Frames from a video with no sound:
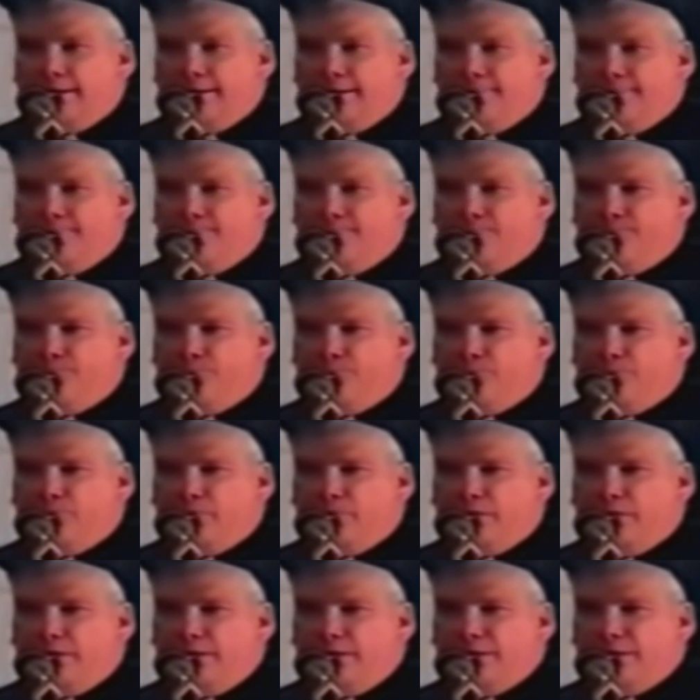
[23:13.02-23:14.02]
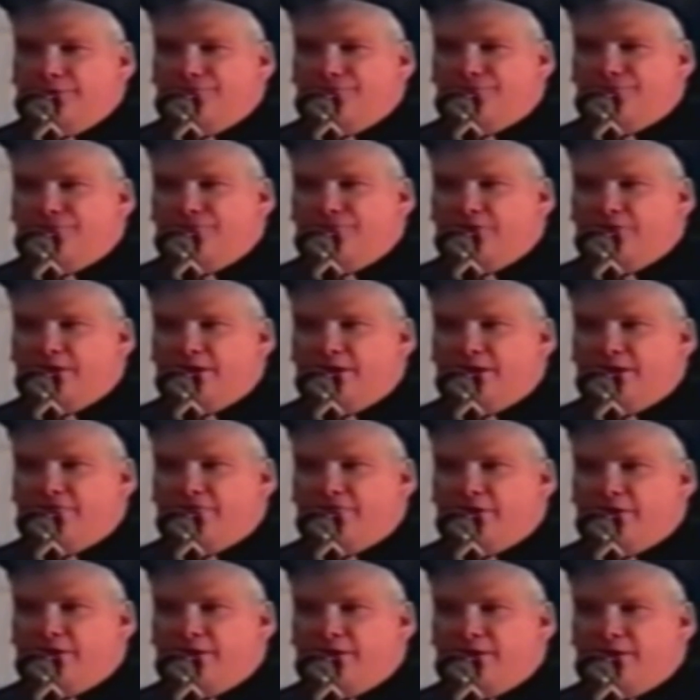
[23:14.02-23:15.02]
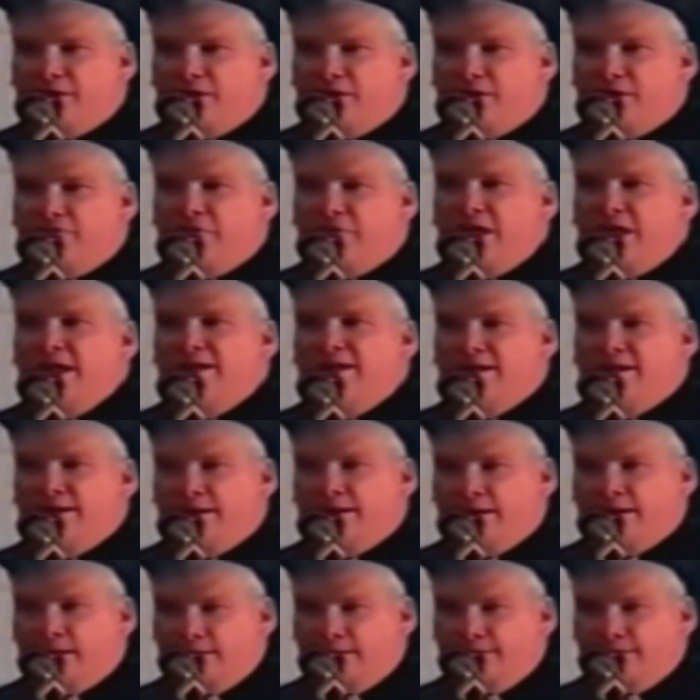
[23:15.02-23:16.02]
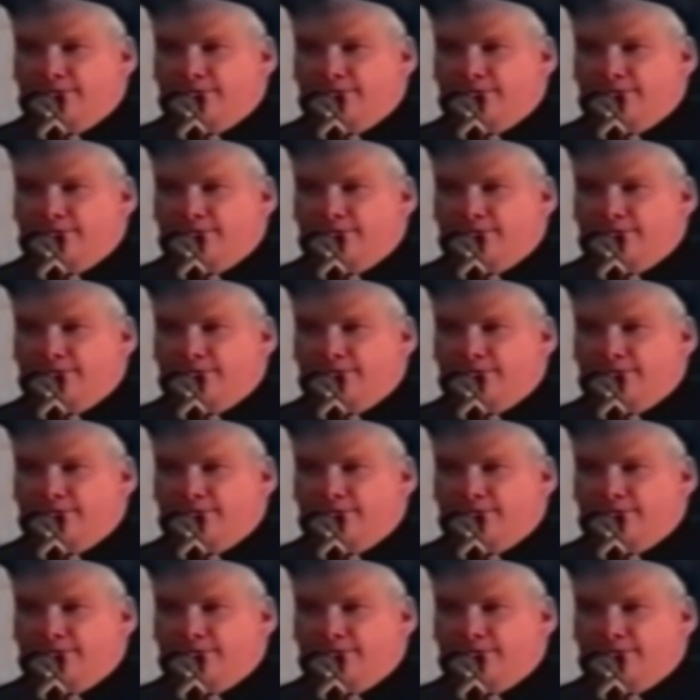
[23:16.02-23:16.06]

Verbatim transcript: um, is significant of hidden,